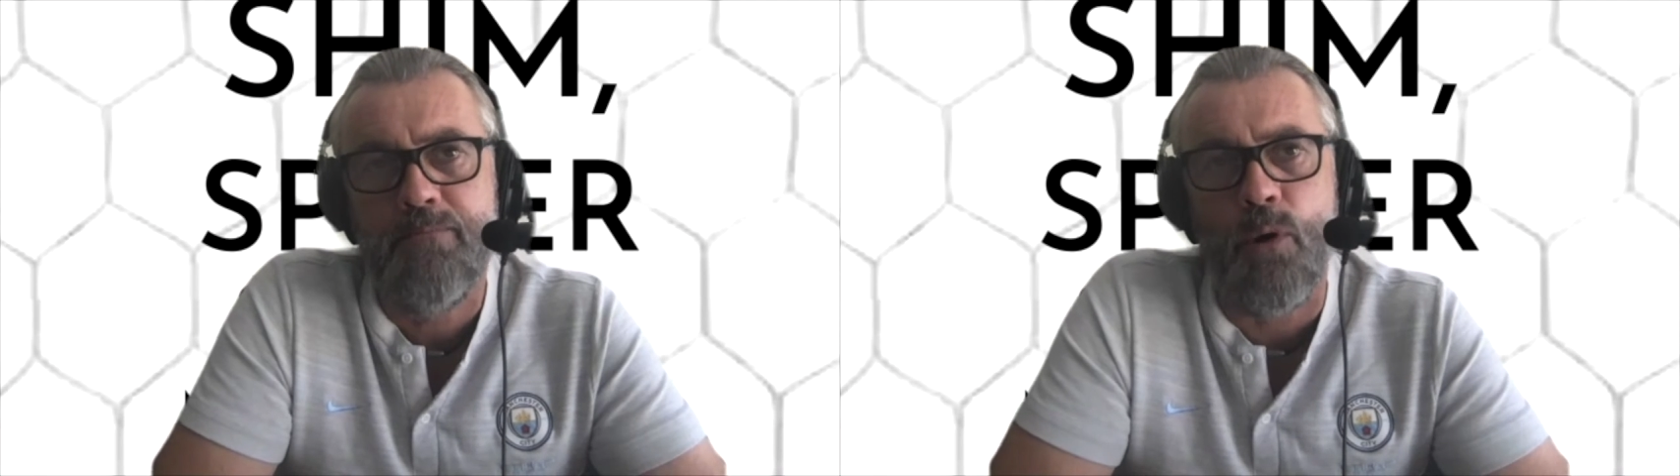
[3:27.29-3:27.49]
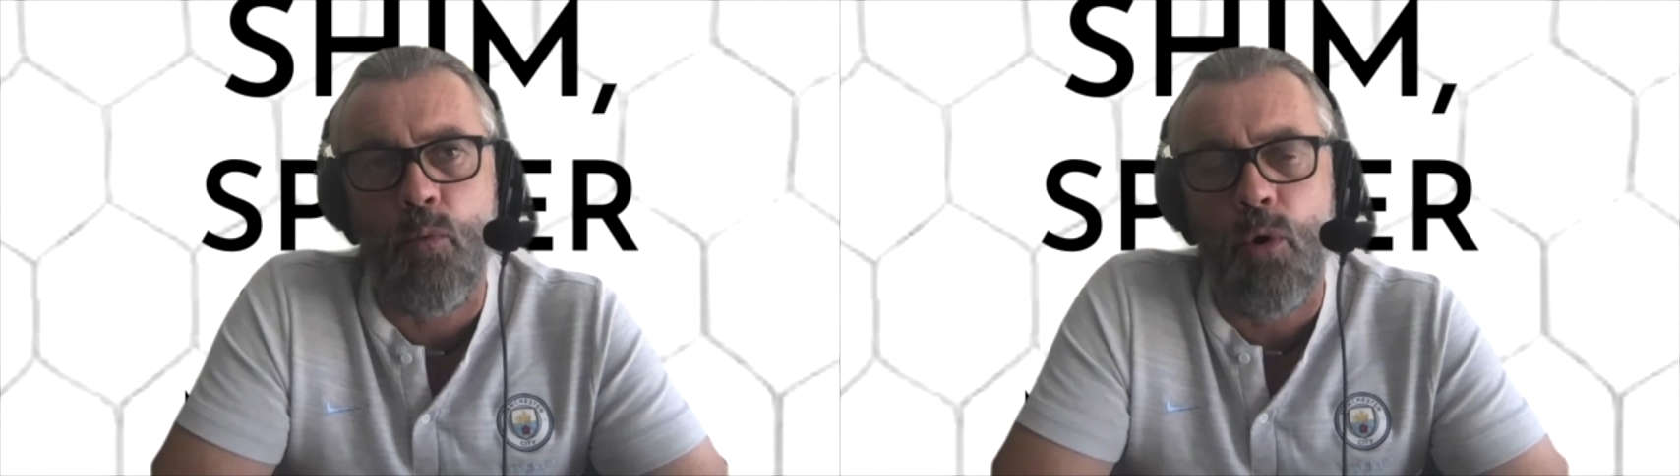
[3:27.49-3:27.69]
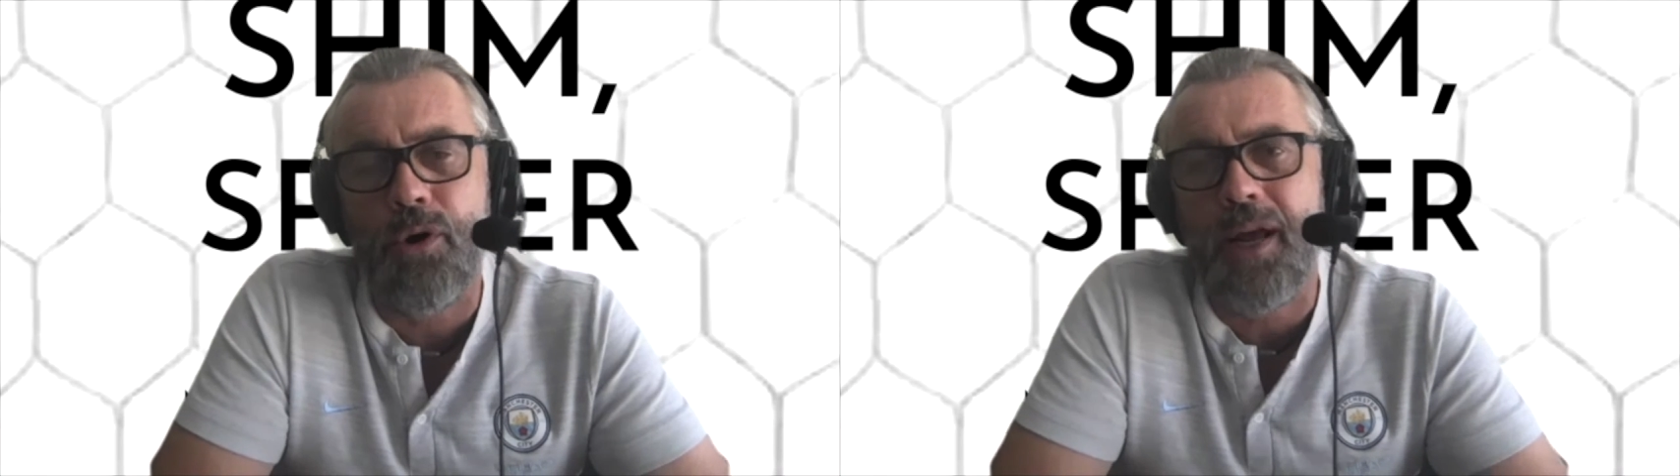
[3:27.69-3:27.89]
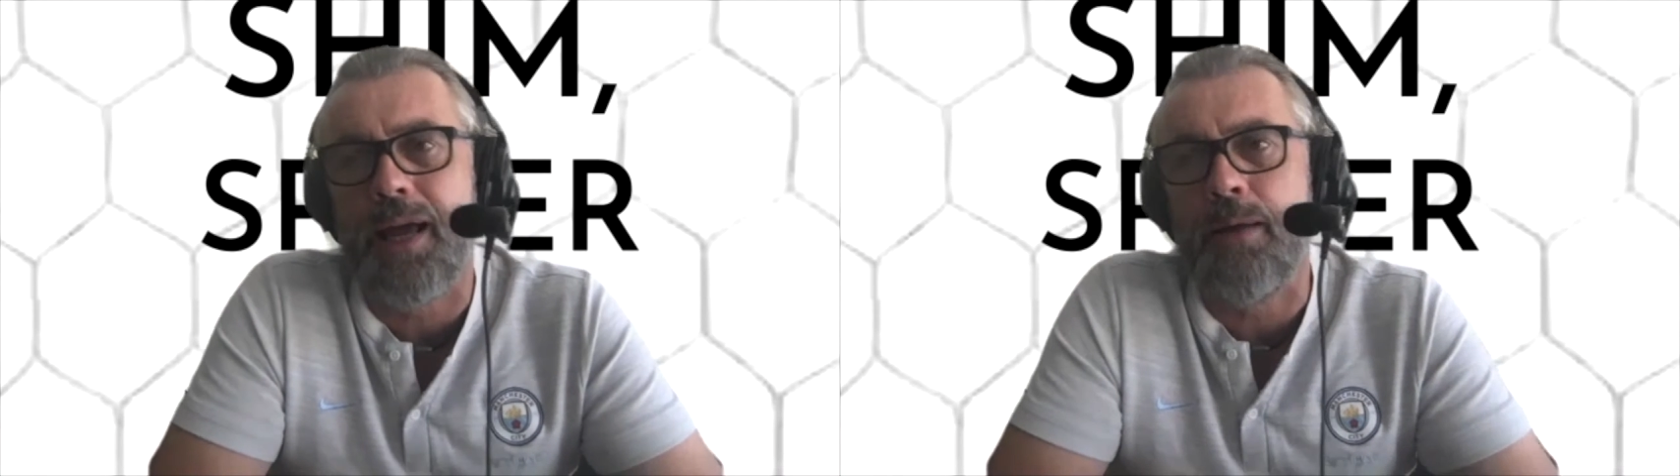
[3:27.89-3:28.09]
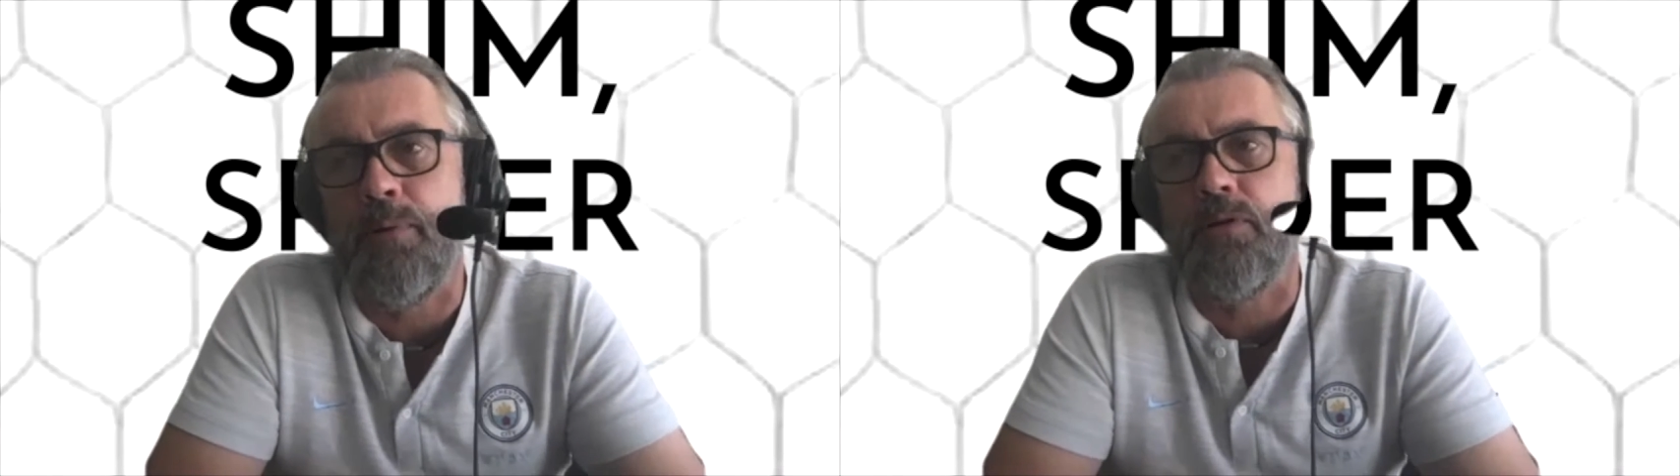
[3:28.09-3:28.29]
But what
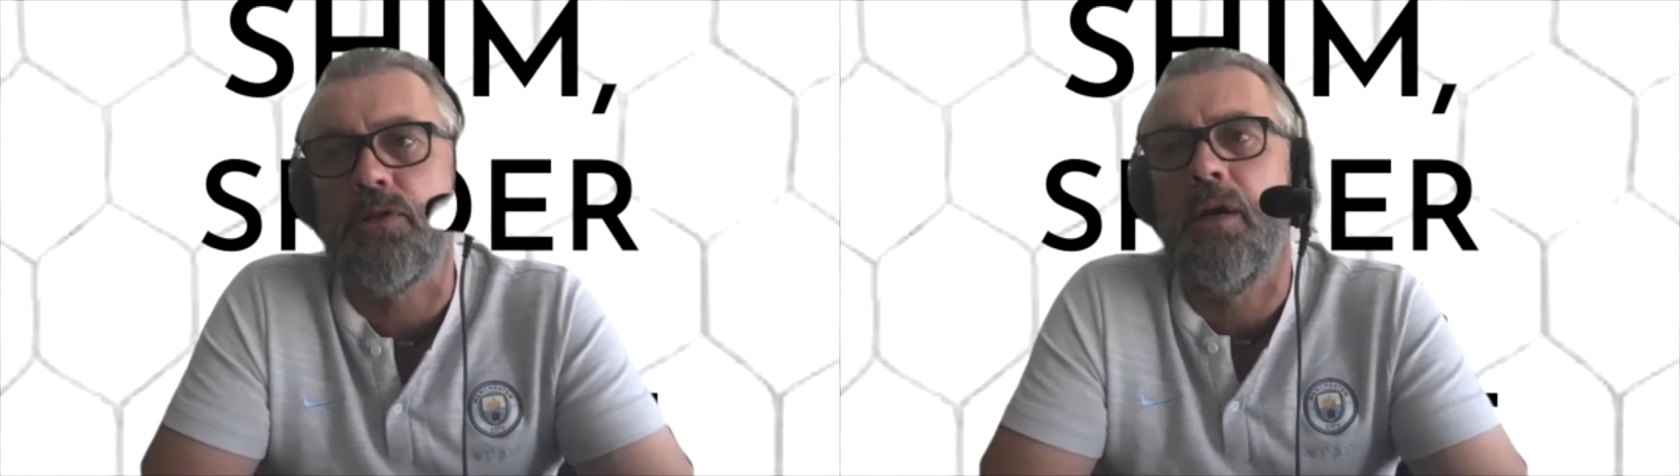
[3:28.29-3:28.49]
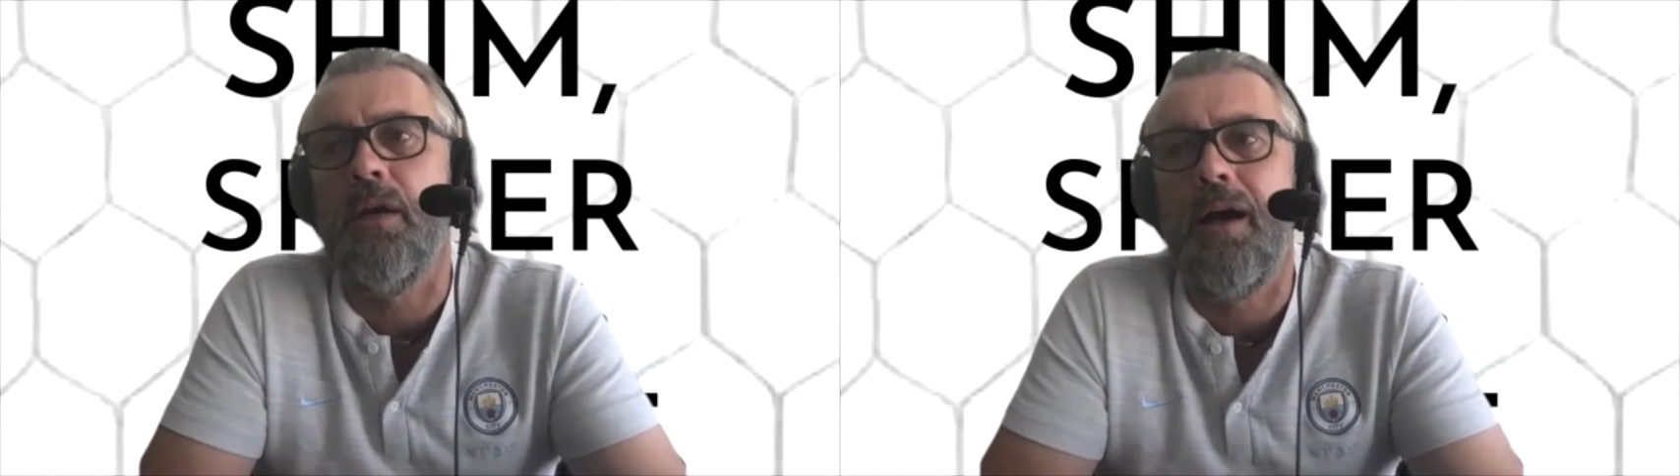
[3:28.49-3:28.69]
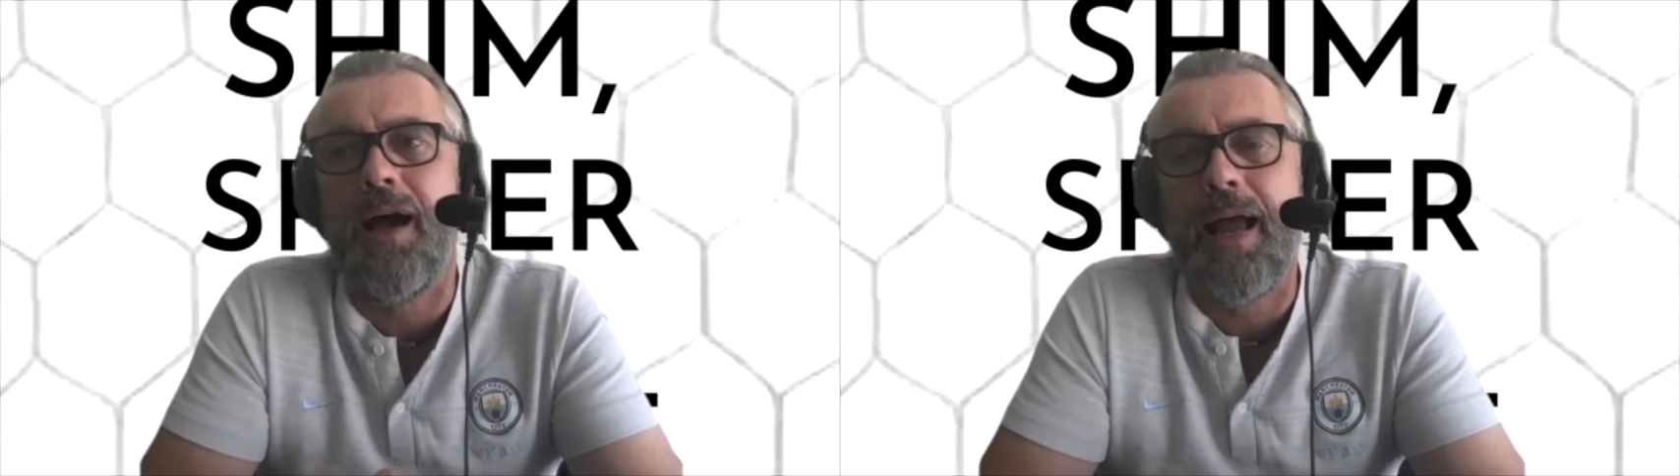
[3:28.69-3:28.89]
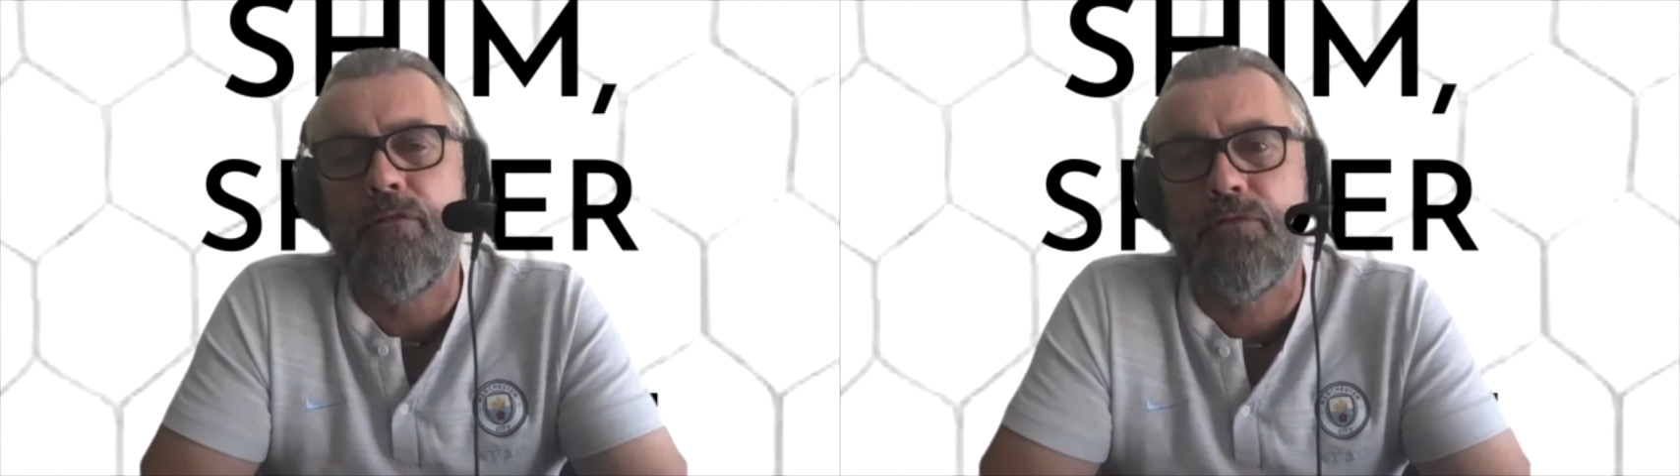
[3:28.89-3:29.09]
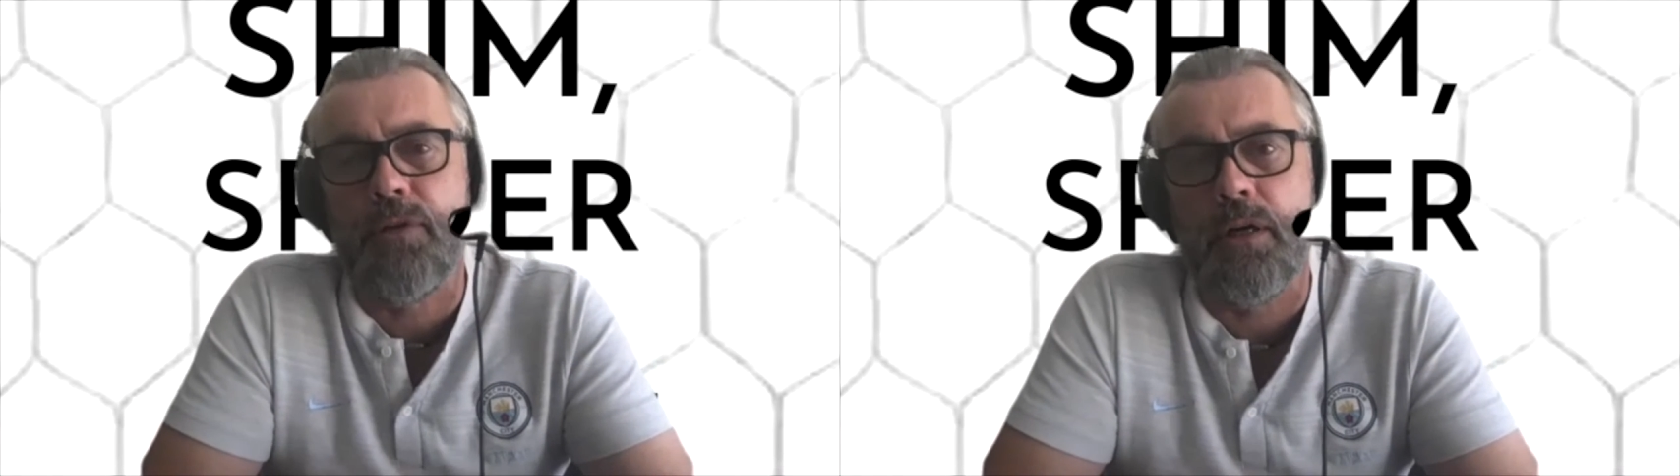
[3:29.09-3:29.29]
happens
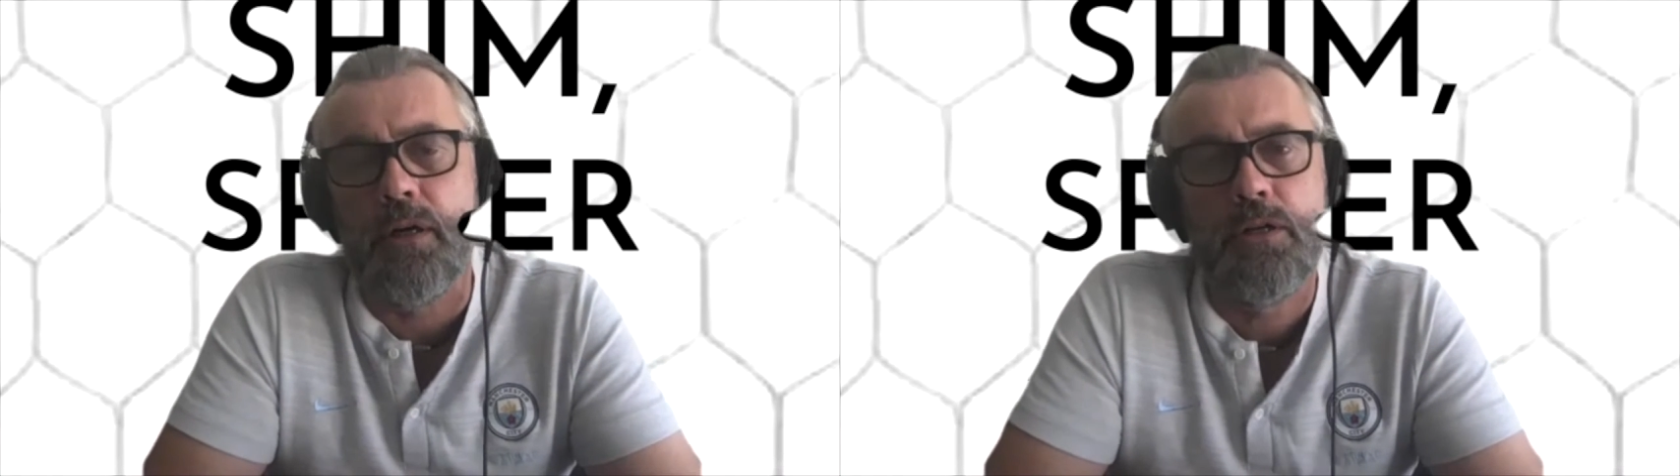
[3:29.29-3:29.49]
after